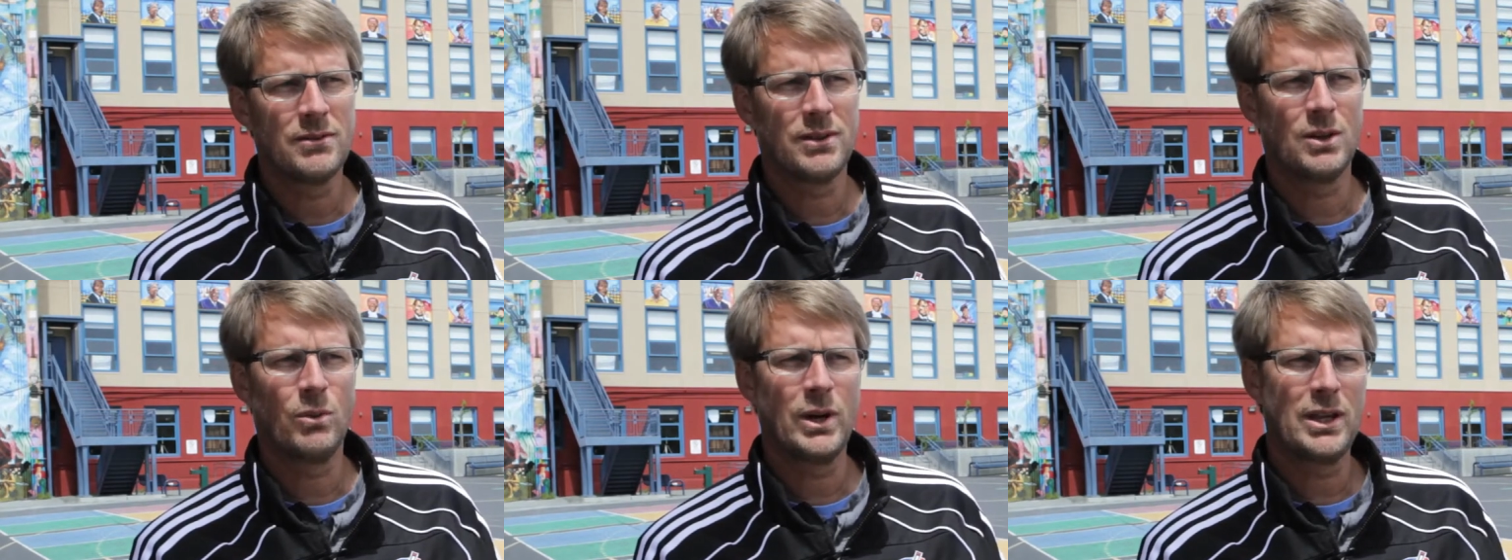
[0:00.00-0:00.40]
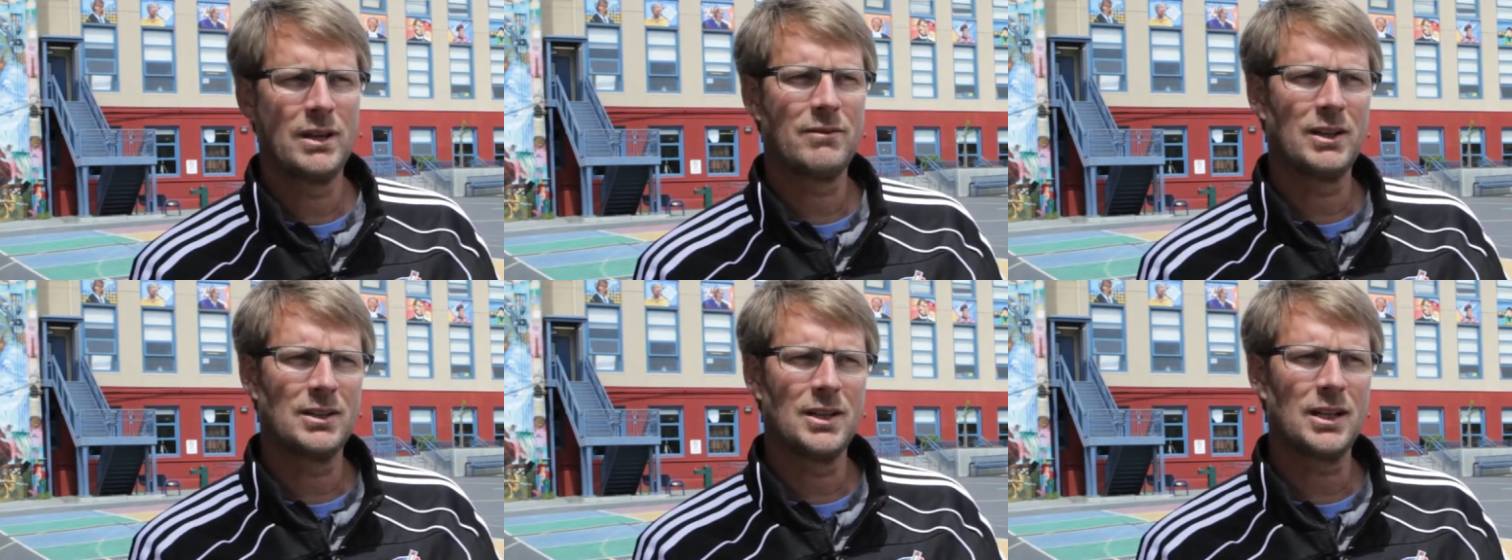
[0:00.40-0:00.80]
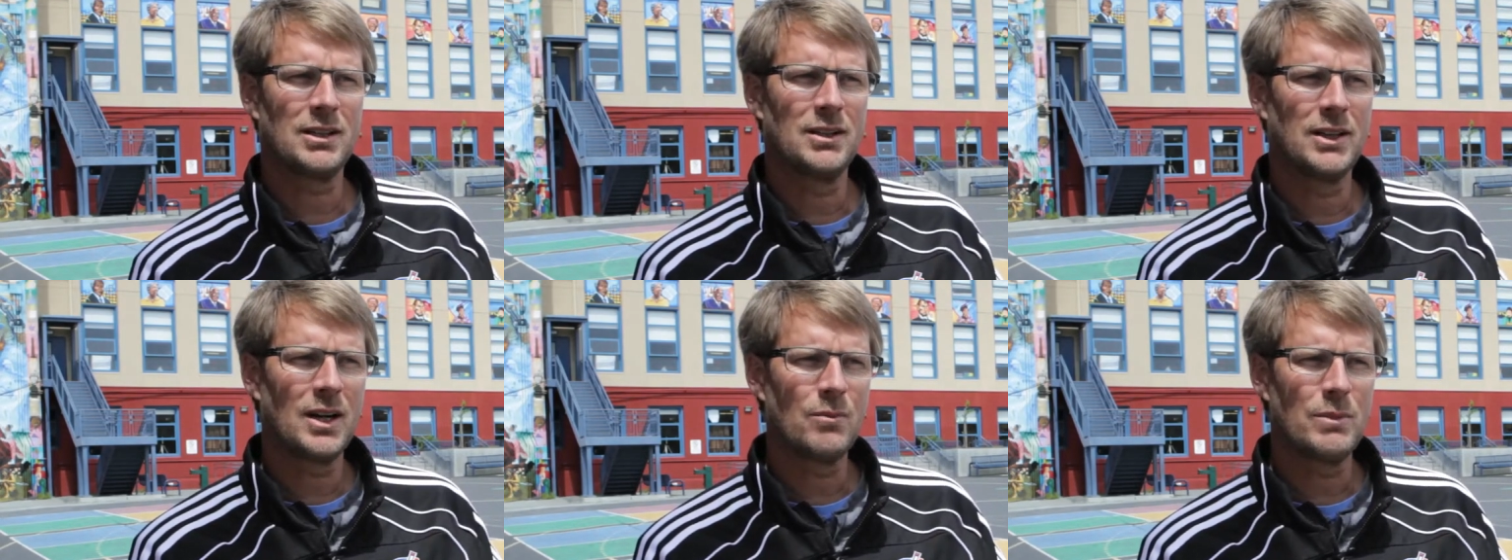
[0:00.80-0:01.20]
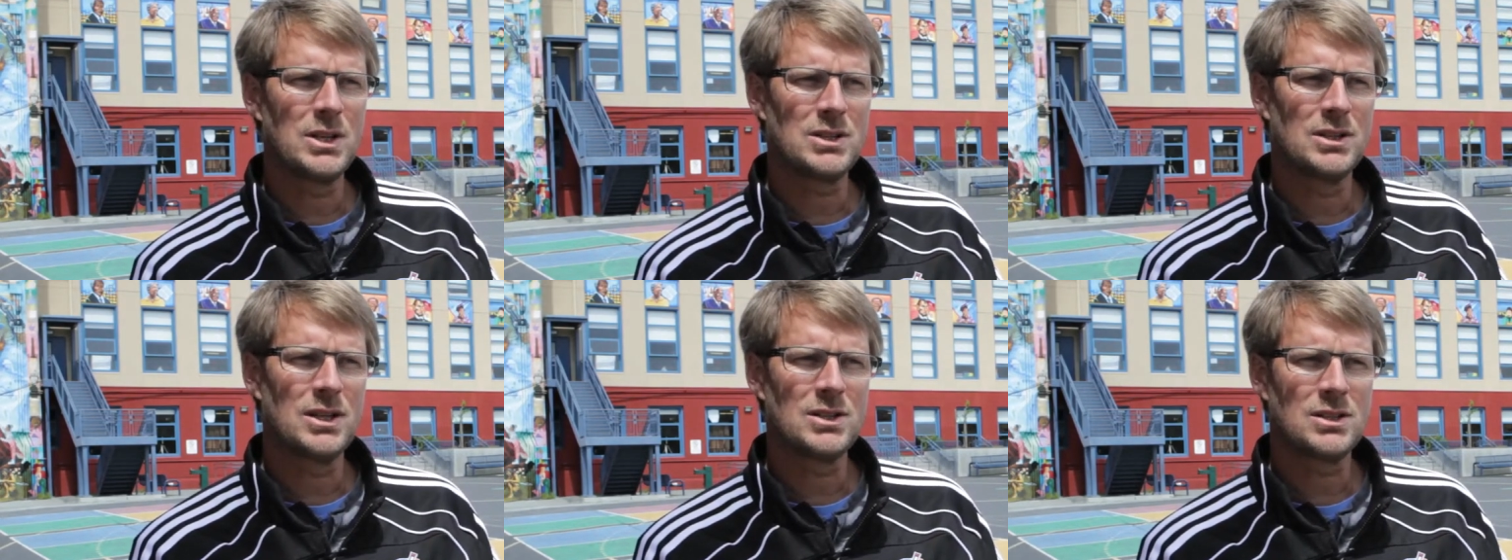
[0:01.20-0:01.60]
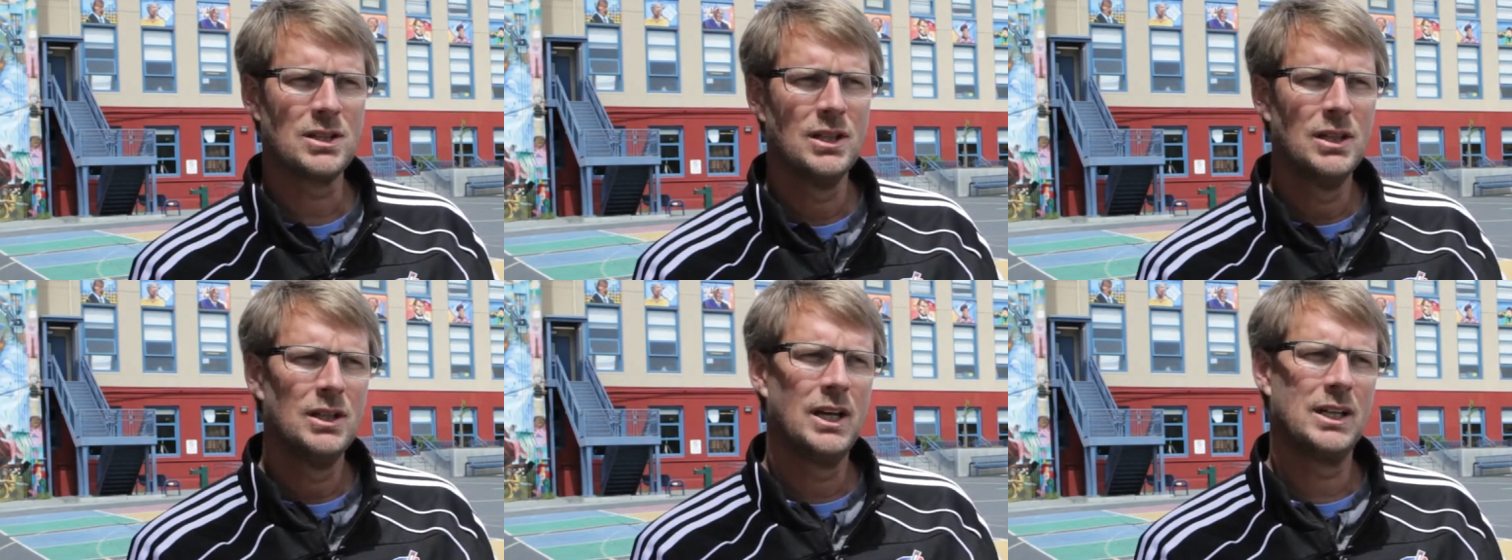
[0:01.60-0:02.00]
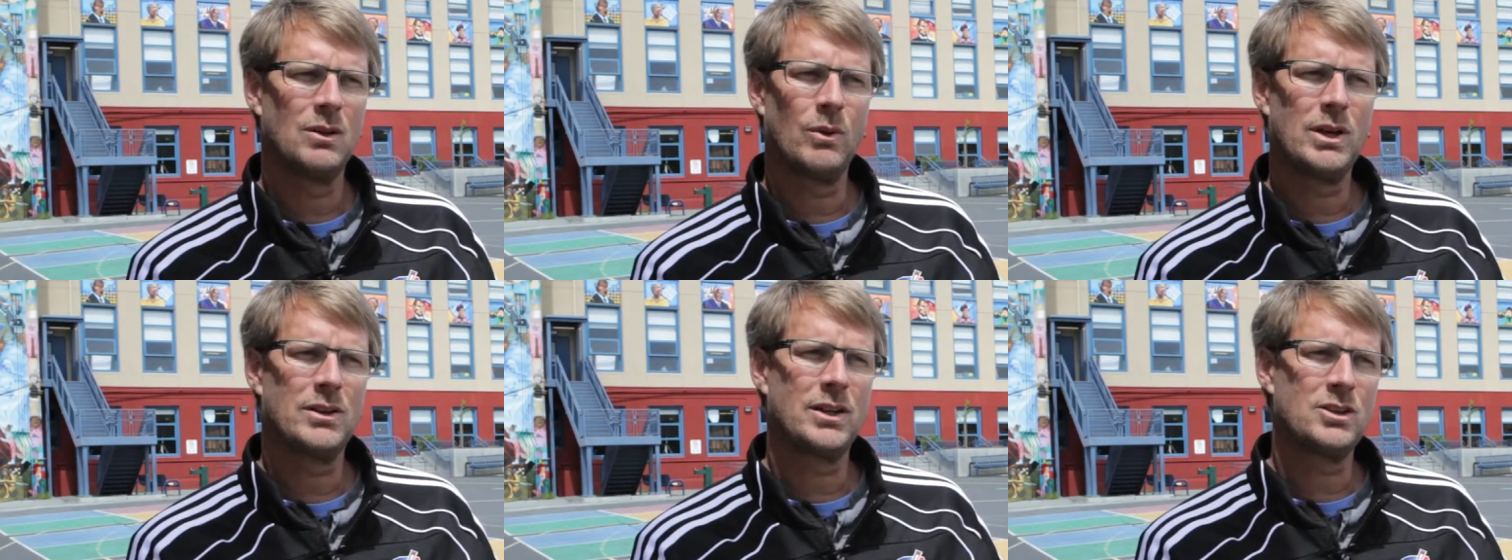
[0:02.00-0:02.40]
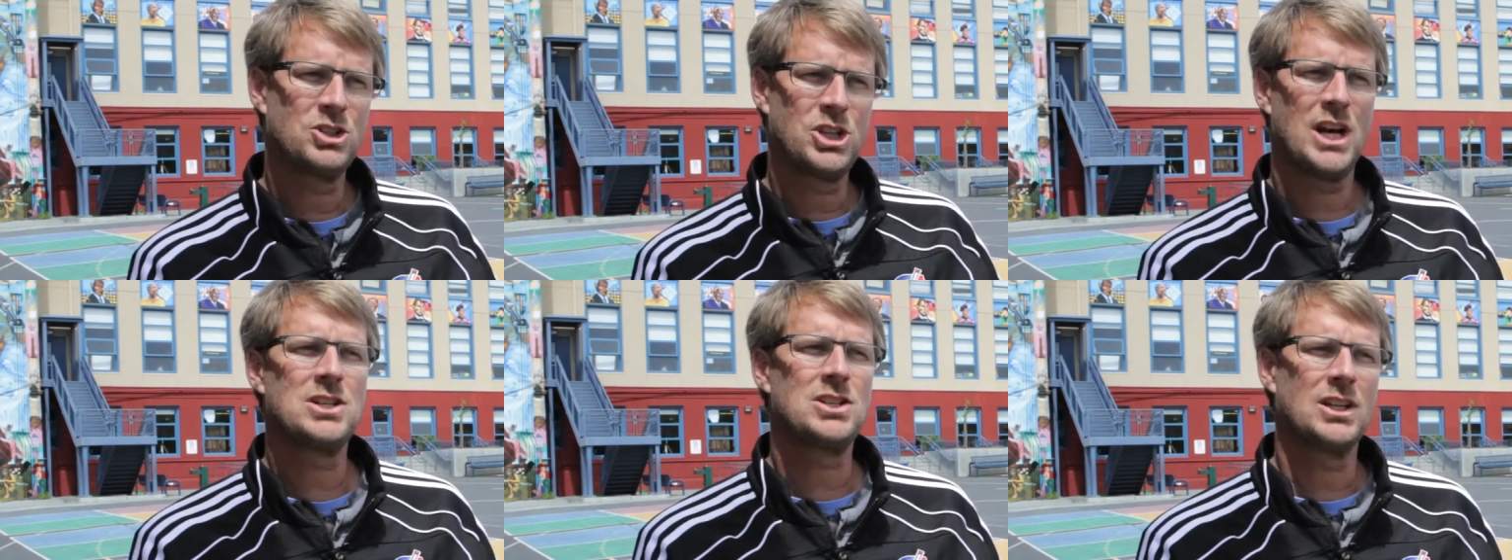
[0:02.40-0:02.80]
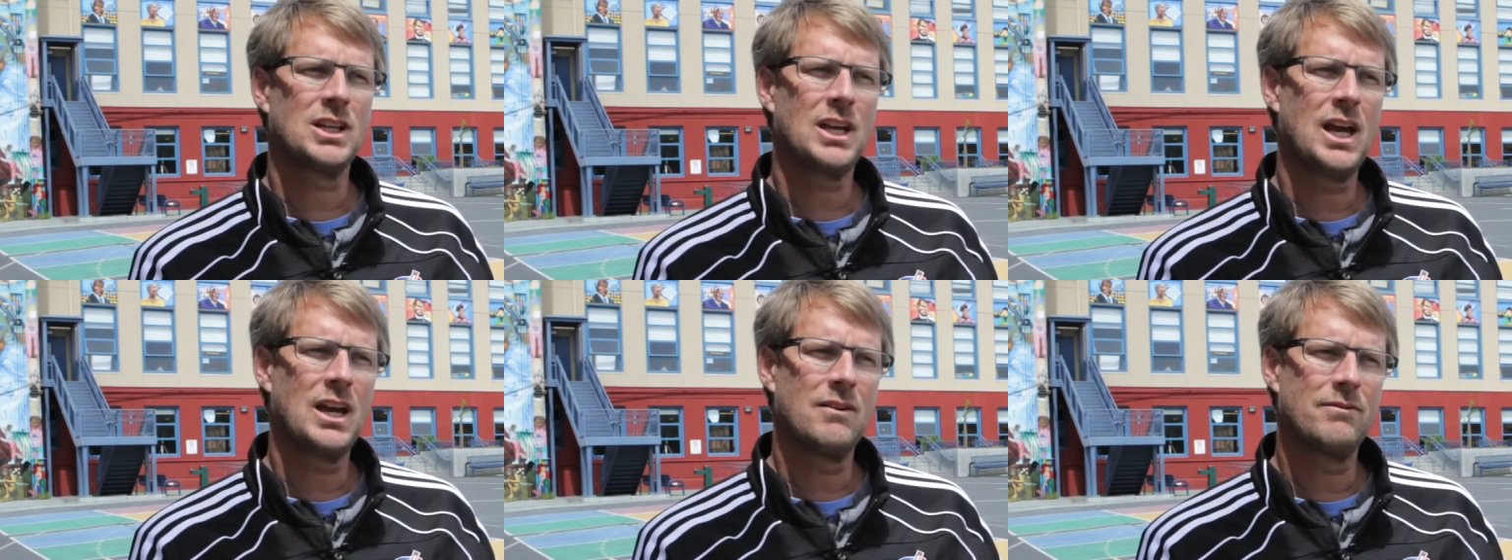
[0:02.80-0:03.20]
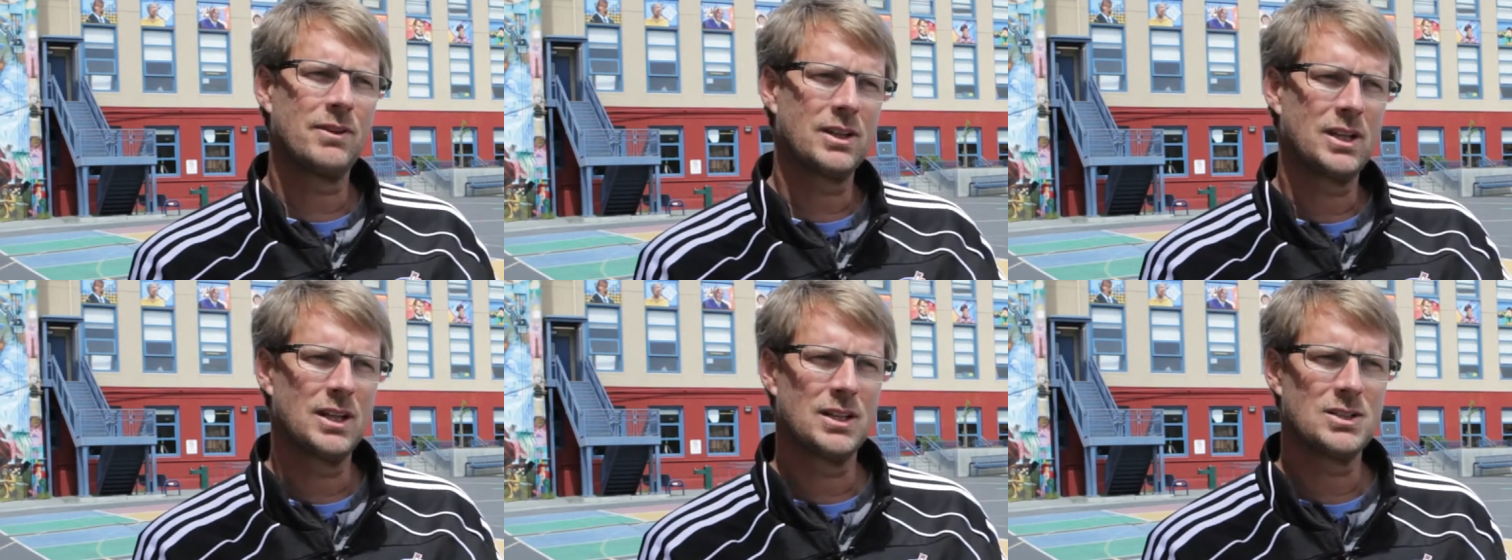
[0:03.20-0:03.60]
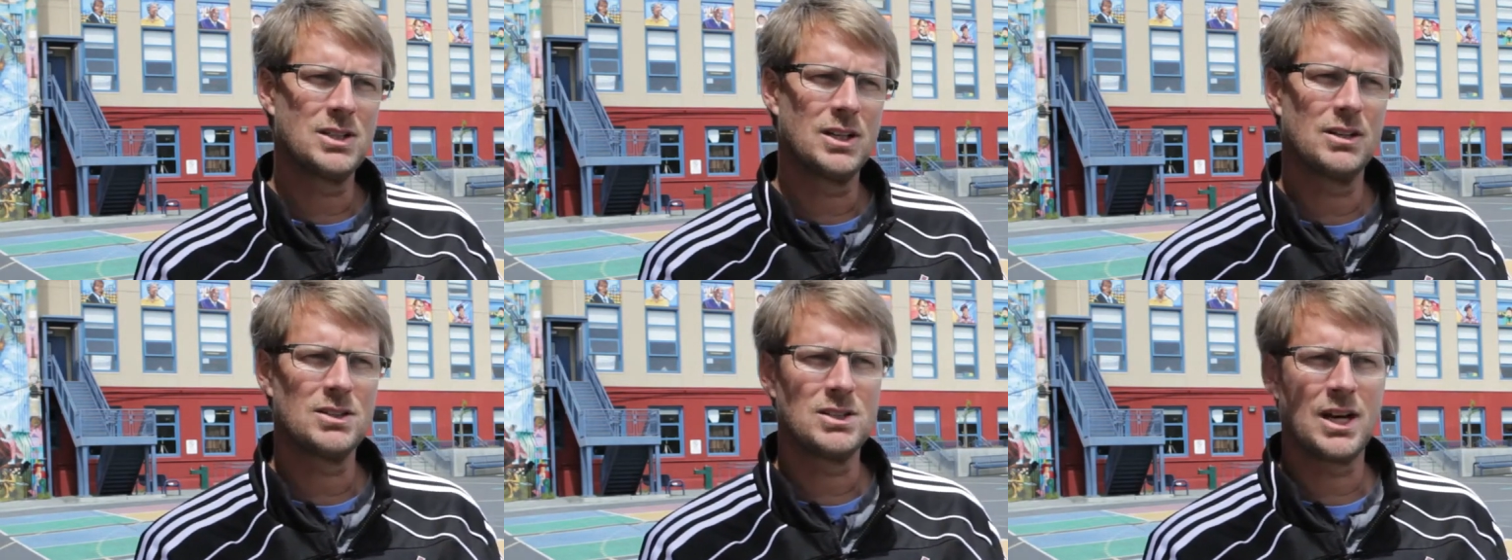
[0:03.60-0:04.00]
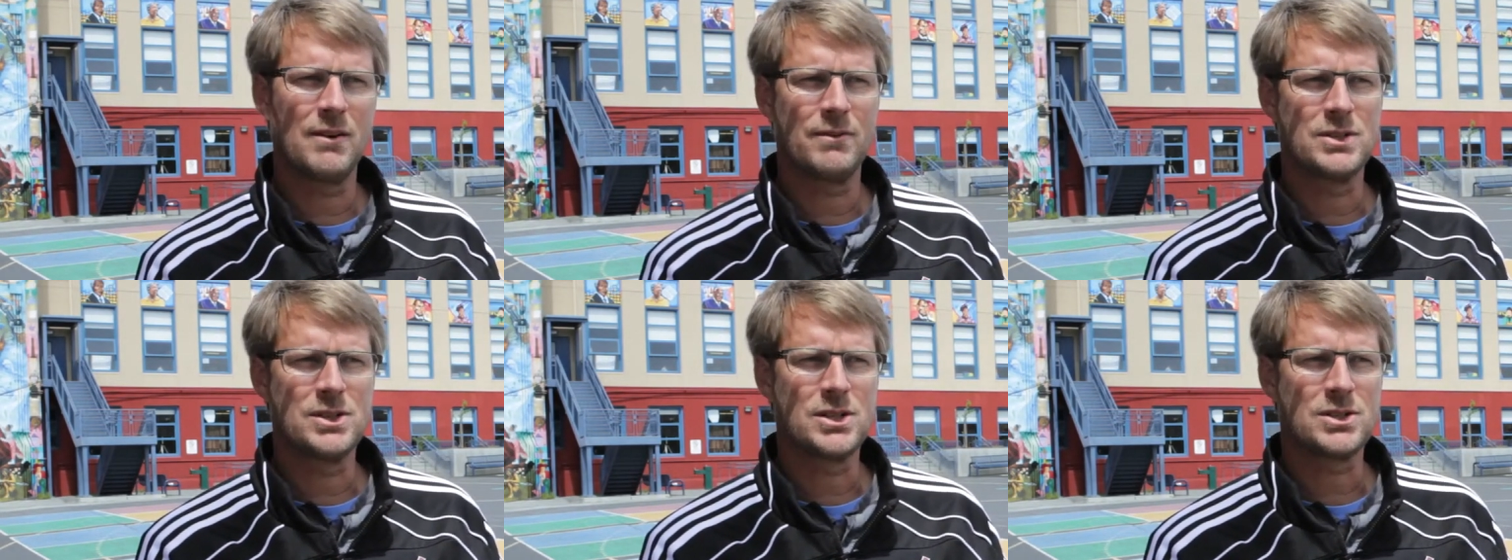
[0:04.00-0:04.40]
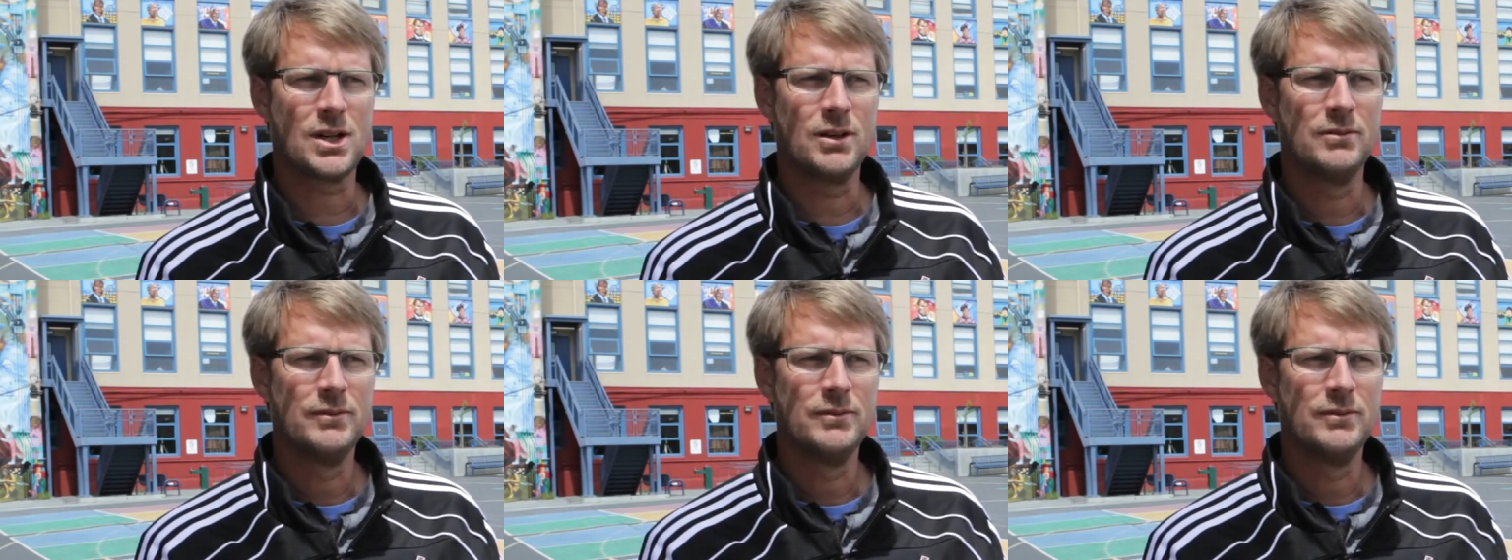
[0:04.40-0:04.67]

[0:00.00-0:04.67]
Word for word: for the way they've conducted their business and the way that they're changing the game for kids here in San Francisco.